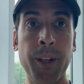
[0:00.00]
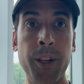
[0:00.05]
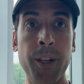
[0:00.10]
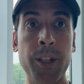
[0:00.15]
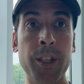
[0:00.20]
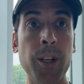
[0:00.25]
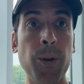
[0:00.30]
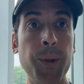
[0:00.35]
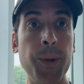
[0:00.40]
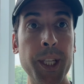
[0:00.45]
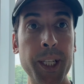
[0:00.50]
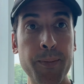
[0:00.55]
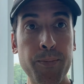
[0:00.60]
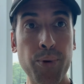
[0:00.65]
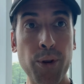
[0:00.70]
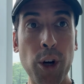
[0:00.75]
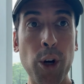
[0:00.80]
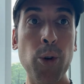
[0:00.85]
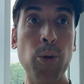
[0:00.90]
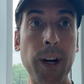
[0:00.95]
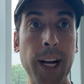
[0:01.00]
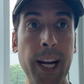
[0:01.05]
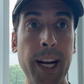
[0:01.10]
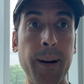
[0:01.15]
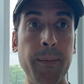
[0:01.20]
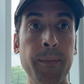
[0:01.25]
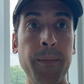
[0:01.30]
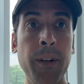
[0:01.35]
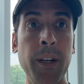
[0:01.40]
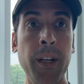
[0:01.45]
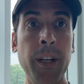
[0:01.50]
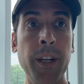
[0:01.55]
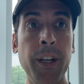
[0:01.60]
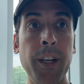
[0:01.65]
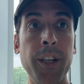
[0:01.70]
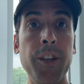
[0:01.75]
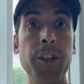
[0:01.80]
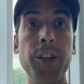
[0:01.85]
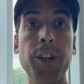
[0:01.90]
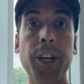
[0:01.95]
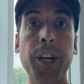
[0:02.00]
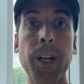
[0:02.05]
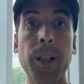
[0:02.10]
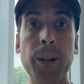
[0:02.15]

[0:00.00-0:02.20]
So in this program, you're going to